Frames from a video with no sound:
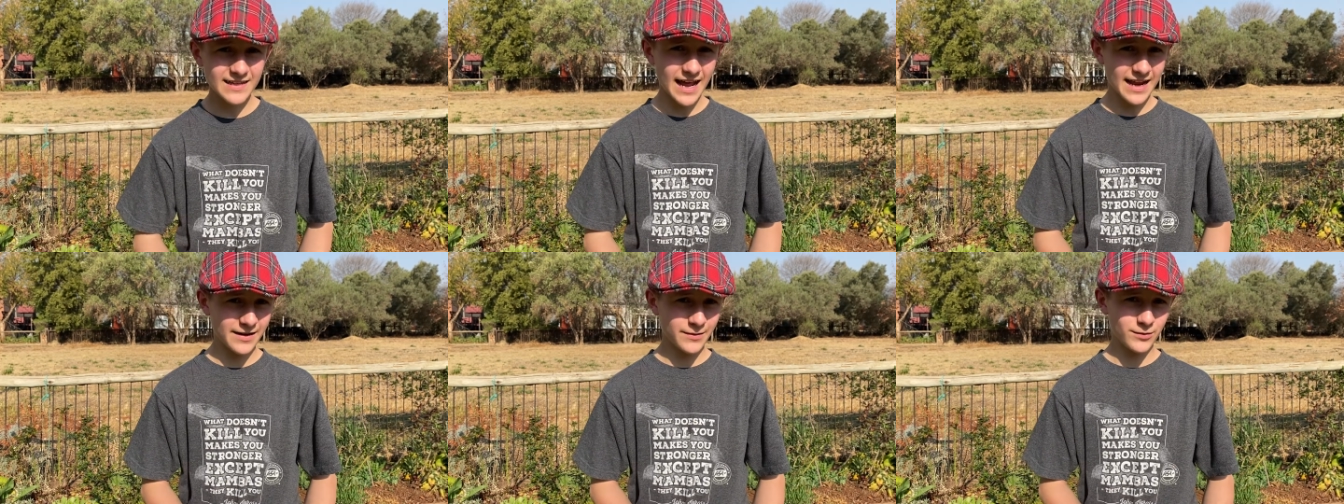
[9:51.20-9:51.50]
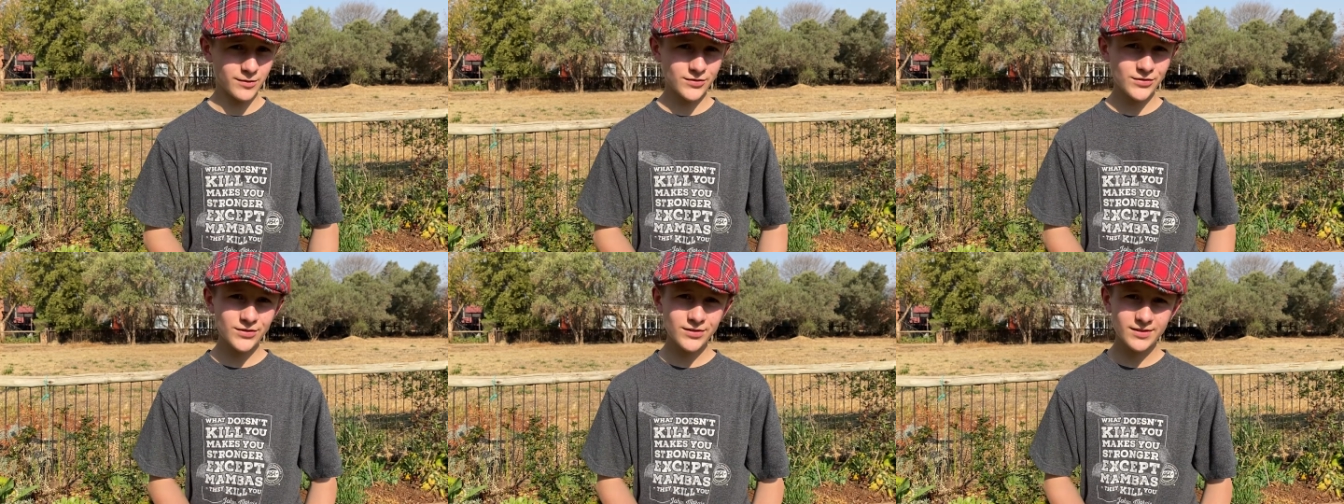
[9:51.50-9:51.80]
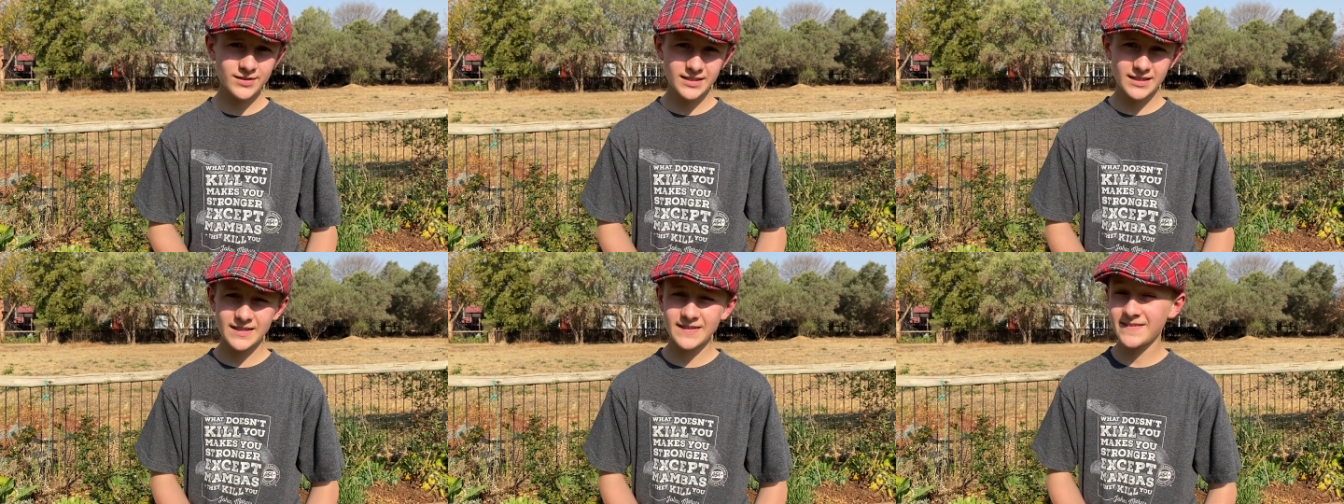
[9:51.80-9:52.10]
animal
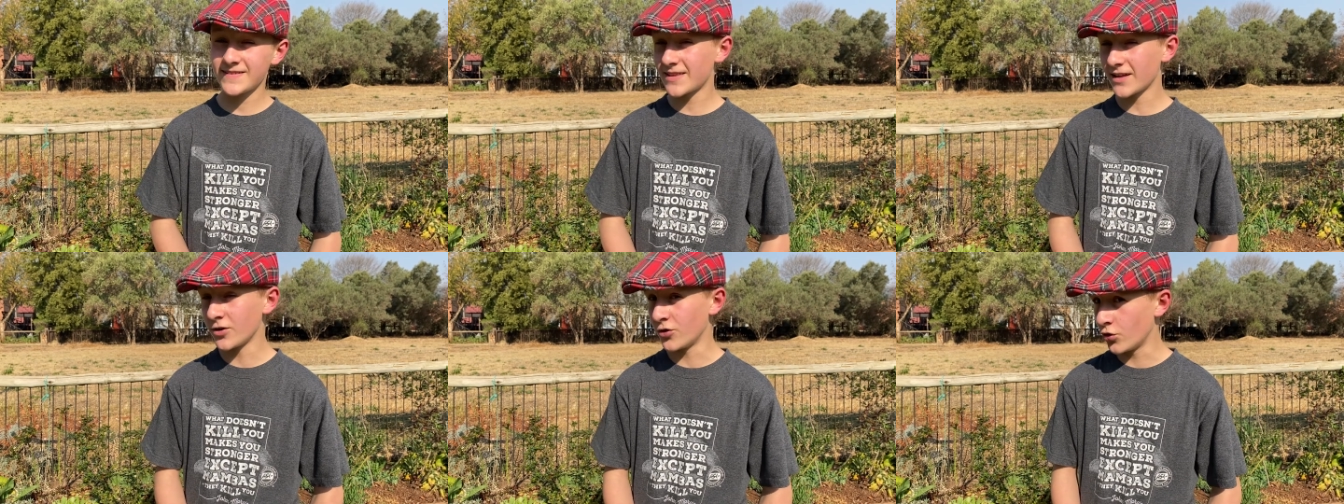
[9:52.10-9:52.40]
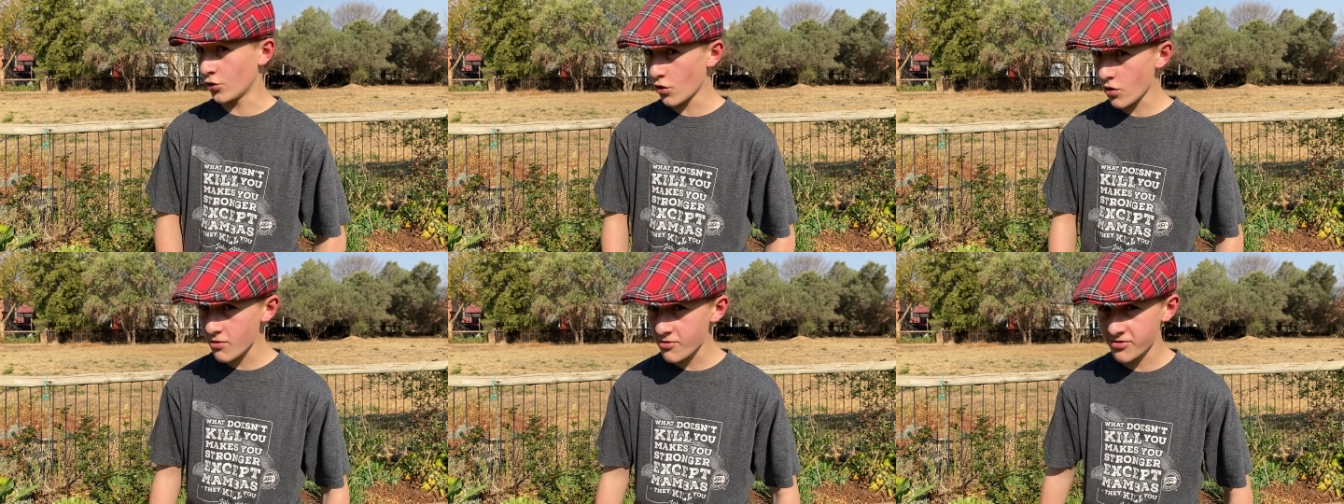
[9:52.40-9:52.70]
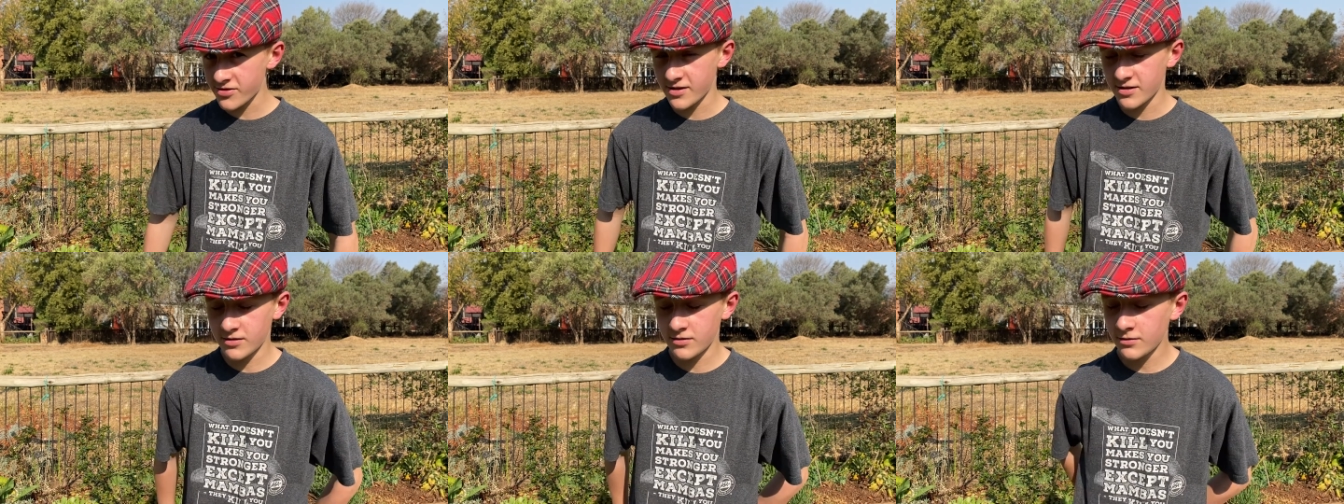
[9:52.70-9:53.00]
is the
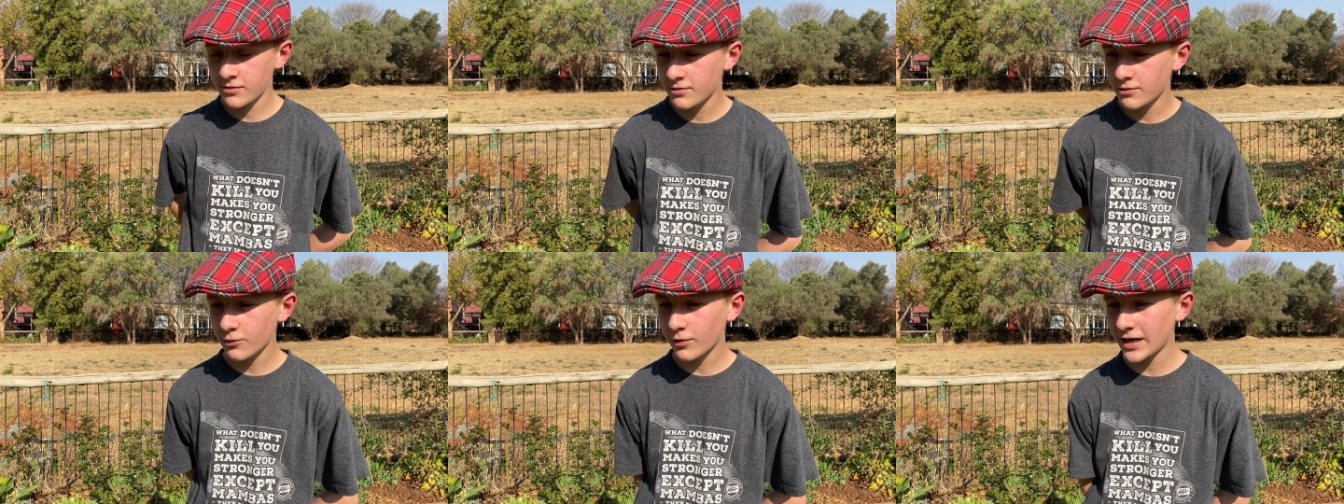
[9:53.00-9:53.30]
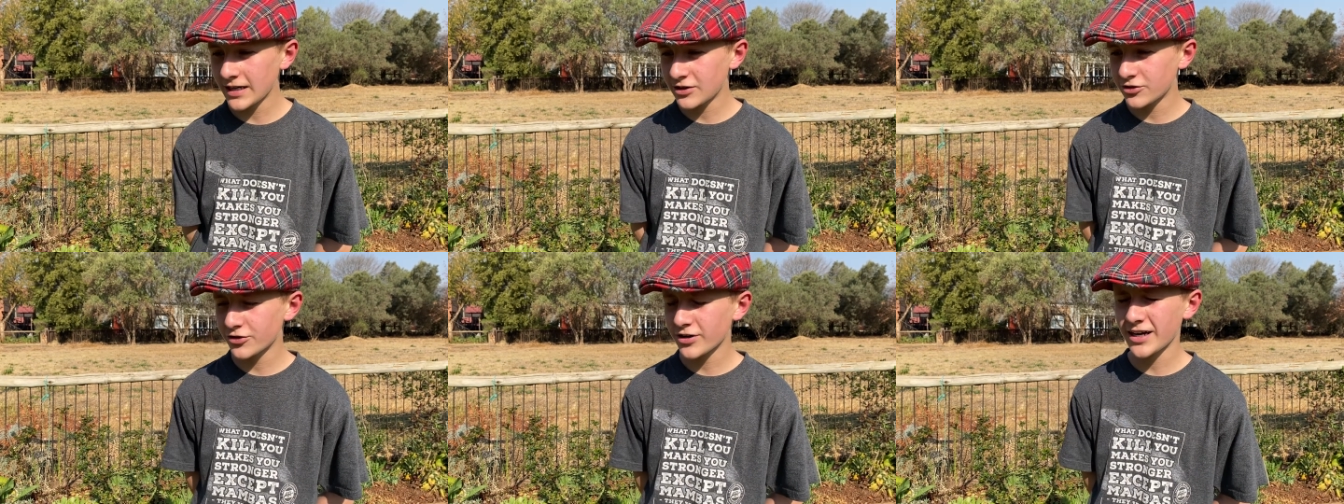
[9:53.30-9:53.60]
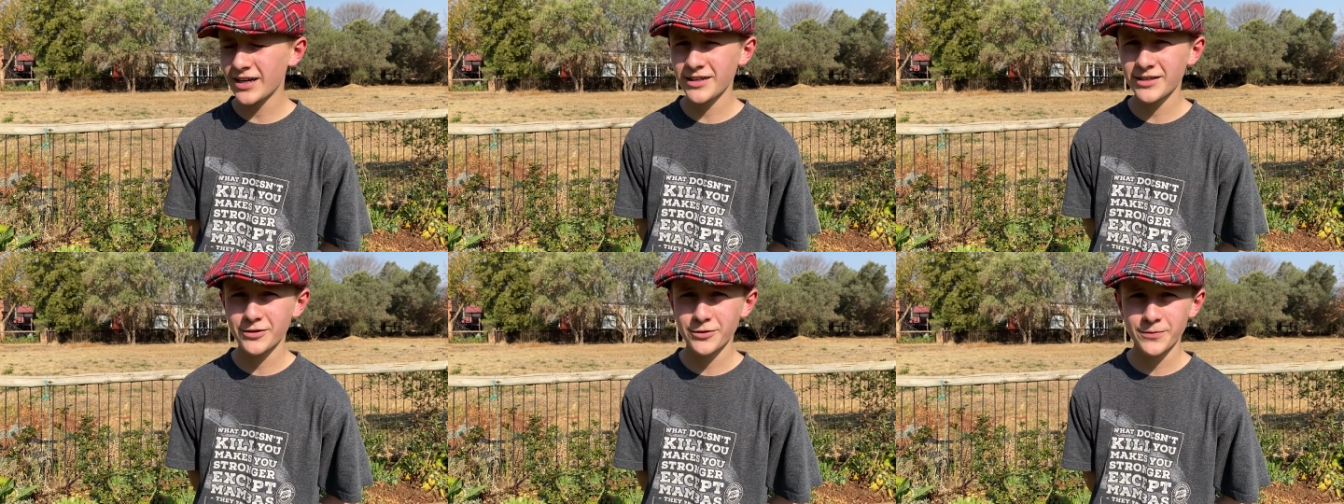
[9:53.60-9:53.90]
northern white
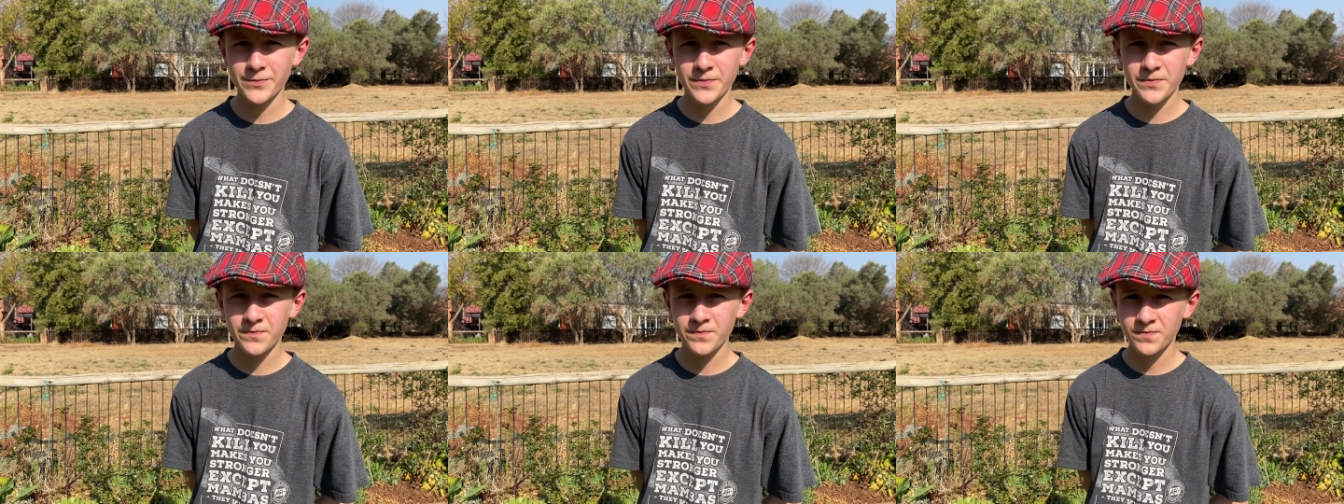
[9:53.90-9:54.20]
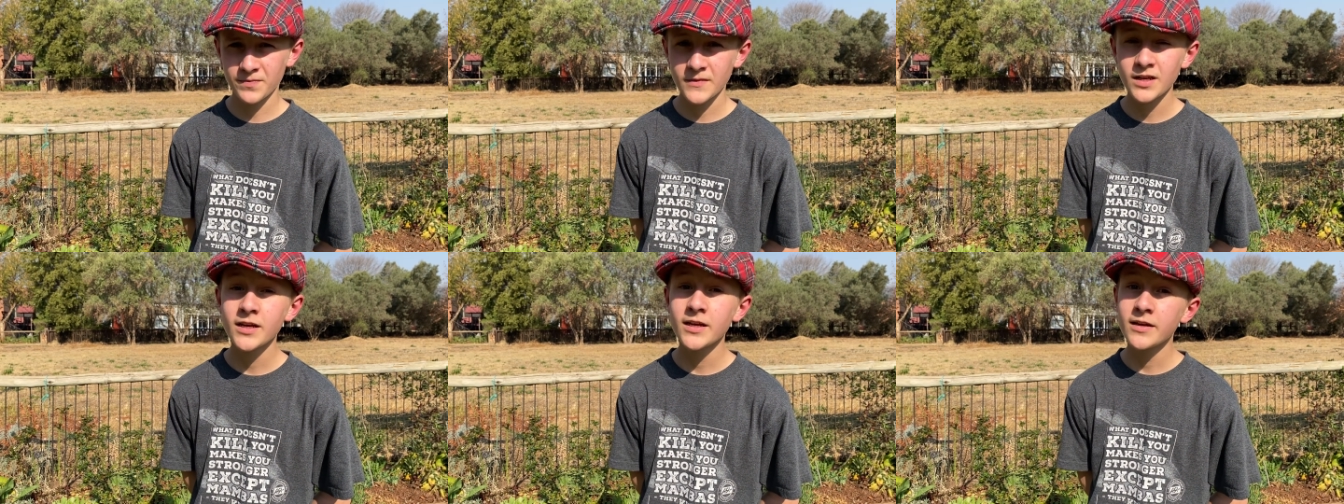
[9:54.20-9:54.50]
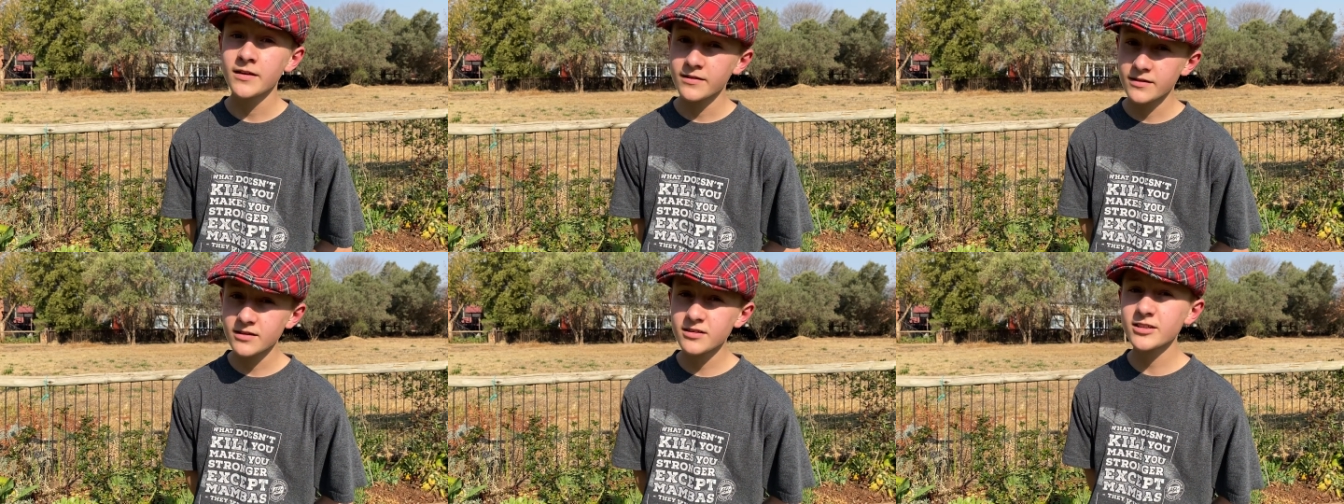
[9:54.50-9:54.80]
rhino.
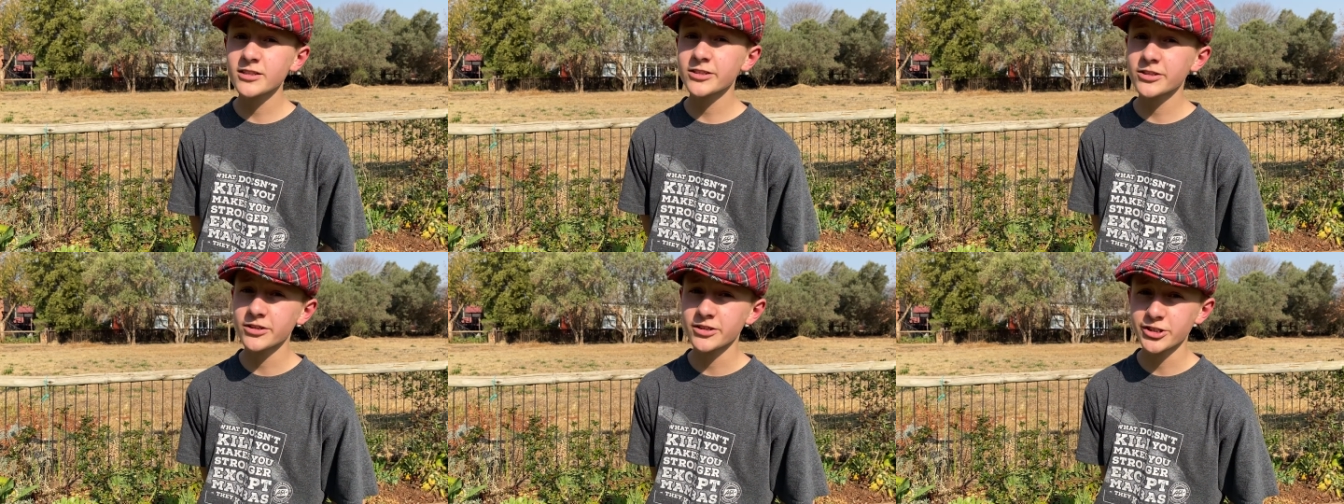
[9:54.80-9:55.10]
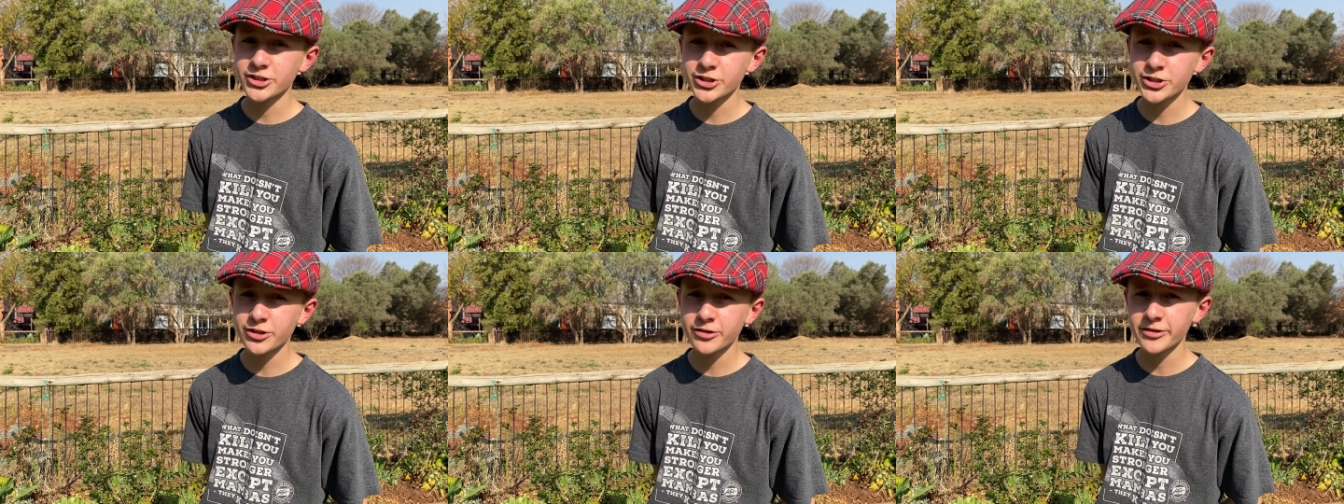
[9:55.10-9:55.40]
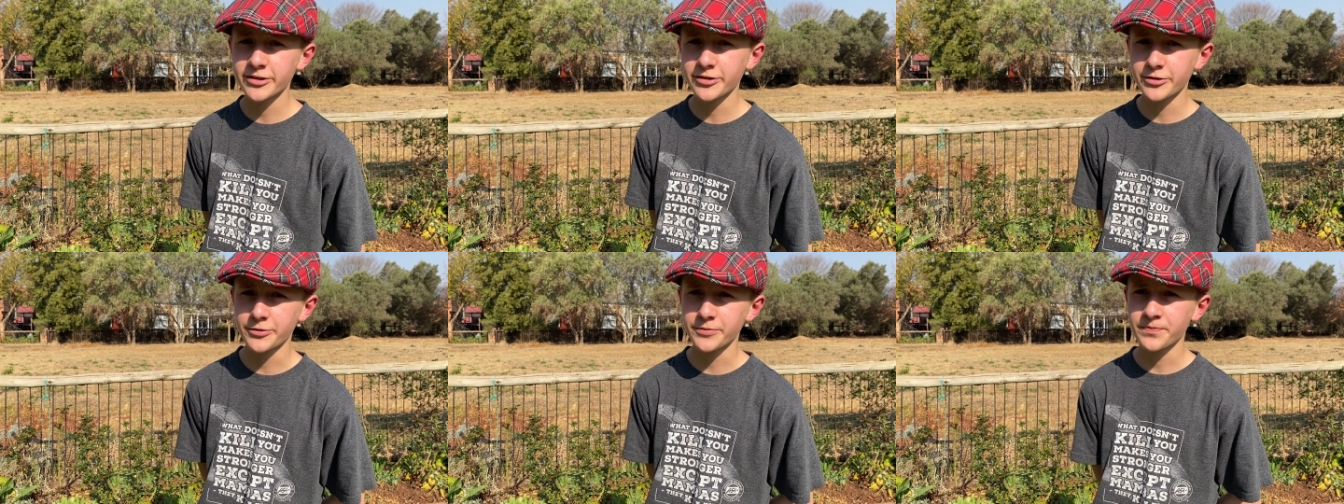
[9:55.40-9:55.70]
This is gonna
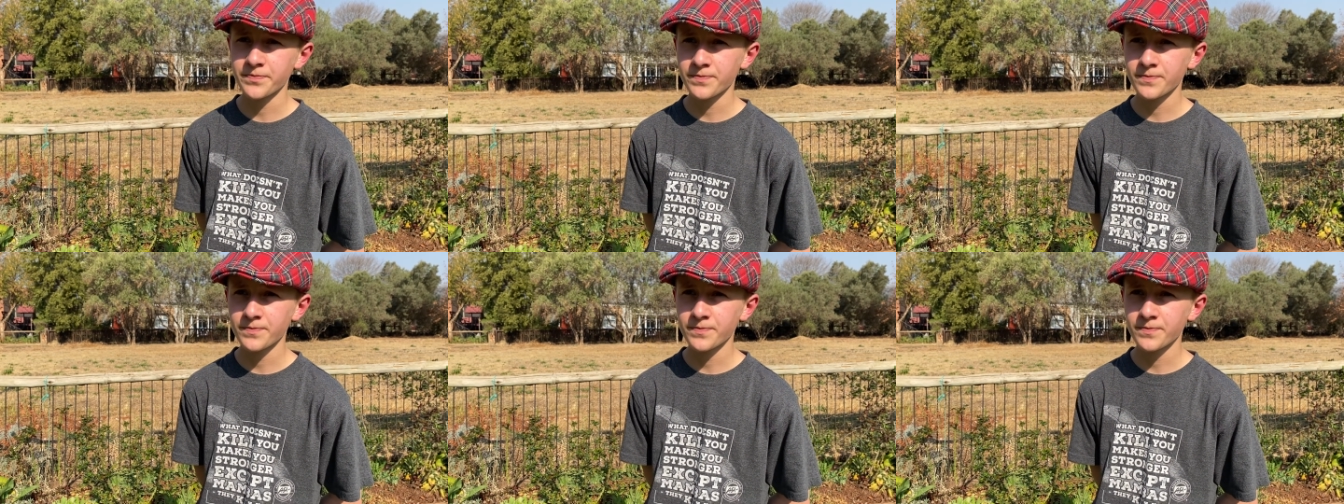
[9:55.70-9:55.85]
shock you.